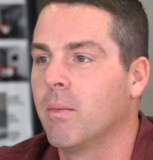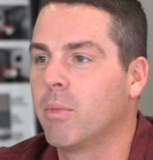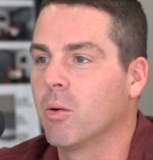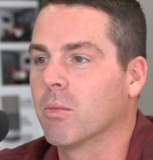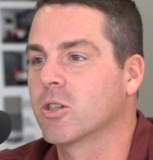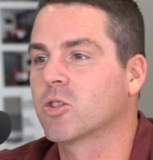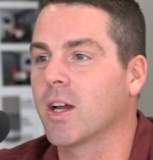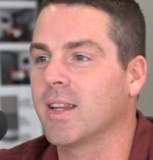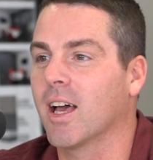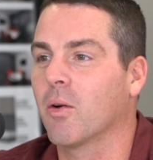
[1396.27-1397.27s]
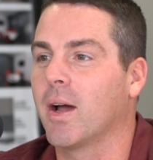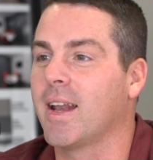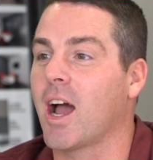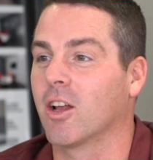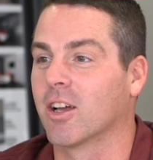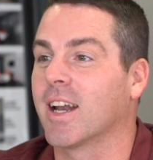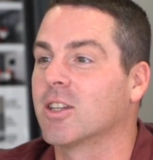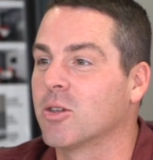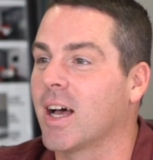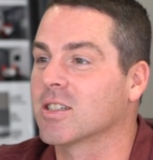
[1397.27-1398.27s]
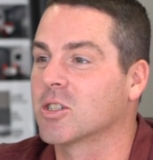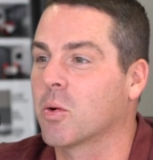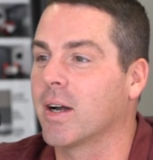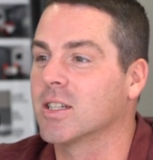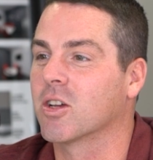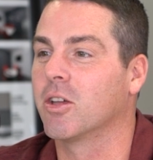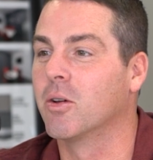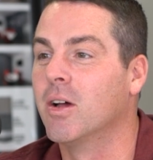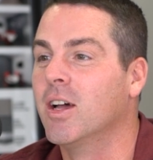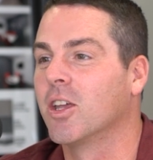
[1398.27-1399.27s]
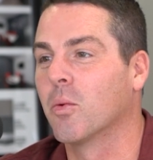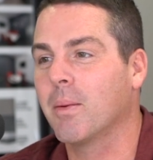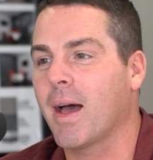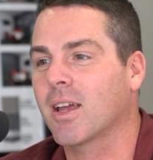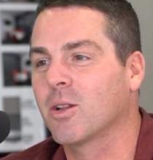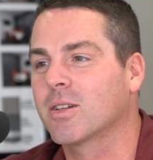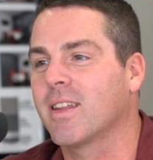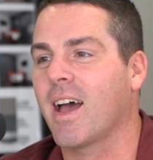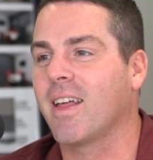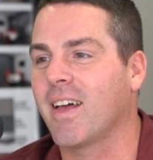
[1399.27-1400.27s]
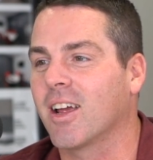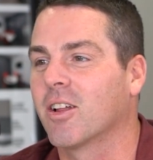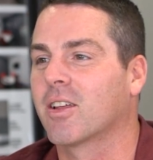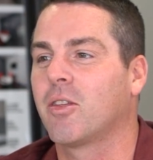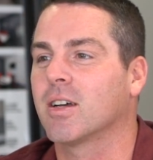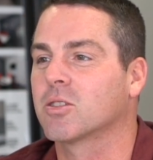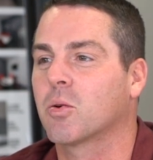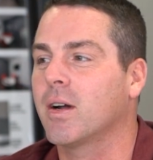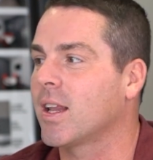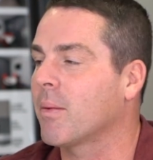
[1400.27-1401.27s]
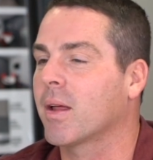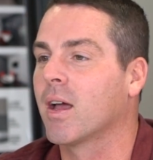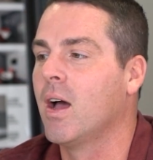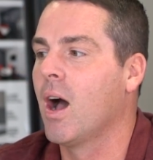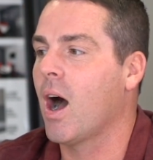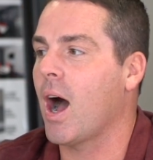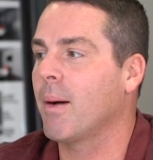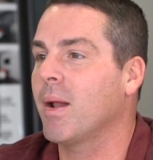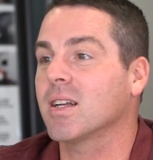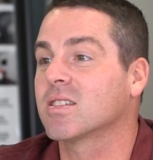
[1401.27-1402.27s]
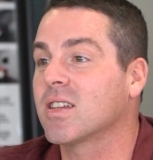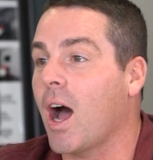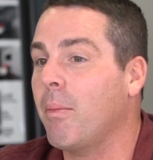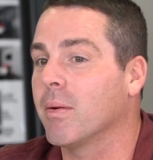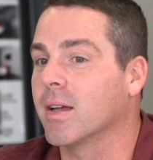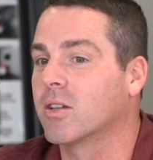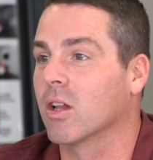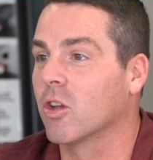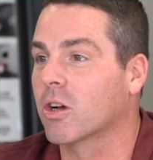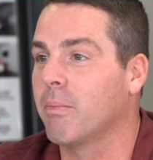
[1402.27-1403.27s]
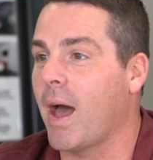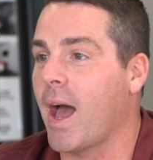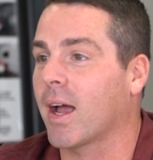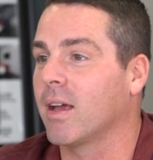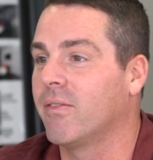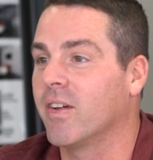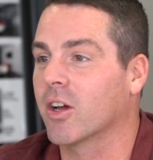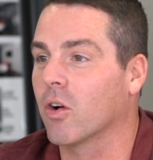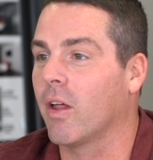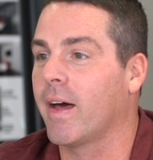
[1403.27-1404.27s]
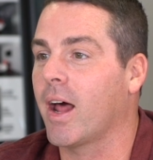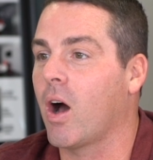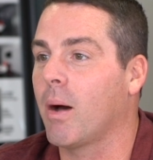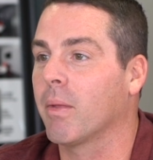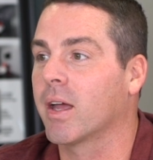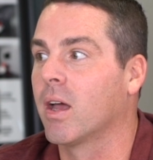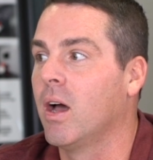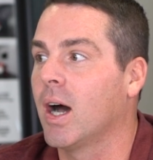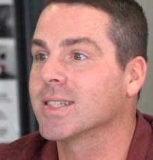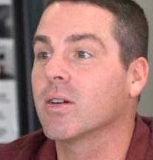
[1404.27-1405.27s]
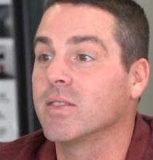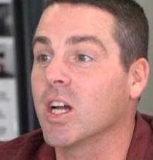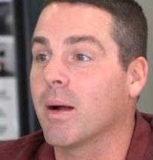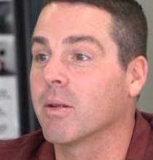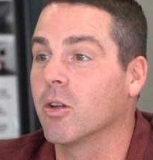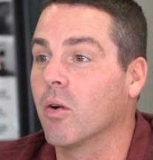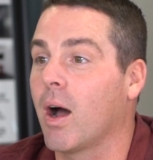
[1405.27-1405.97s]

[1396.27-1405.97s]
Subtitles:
Boom, look straight the other way. Now you're looking at 2020. So you went back and you looked at that, and now you look at 2020, and I'm like, I'm not stopping to look back and figure all that out. I'm like, I still have a job to do.